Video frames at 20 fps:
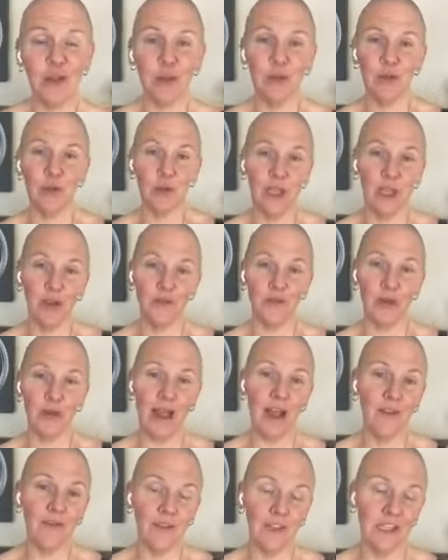So the
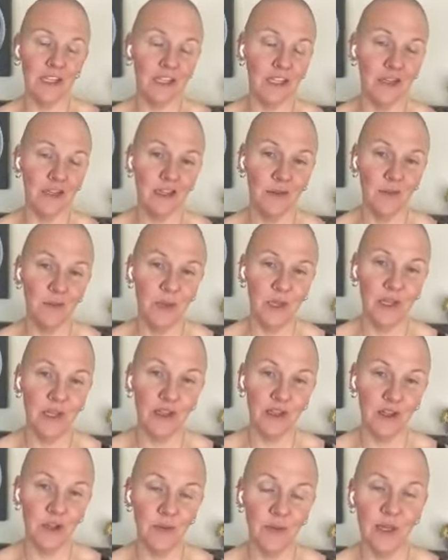unraveling can
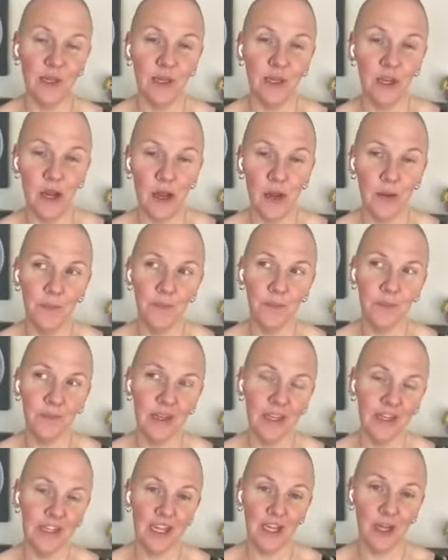be a little bit,
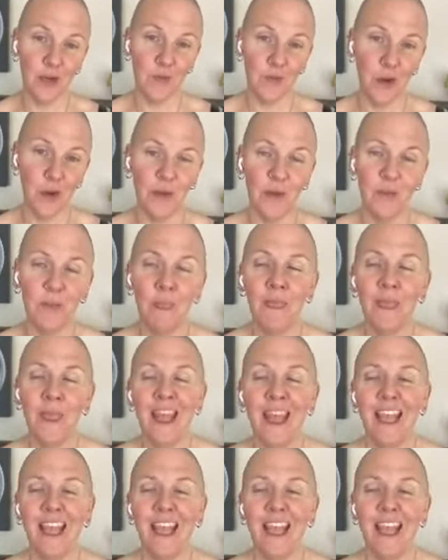can take a moment.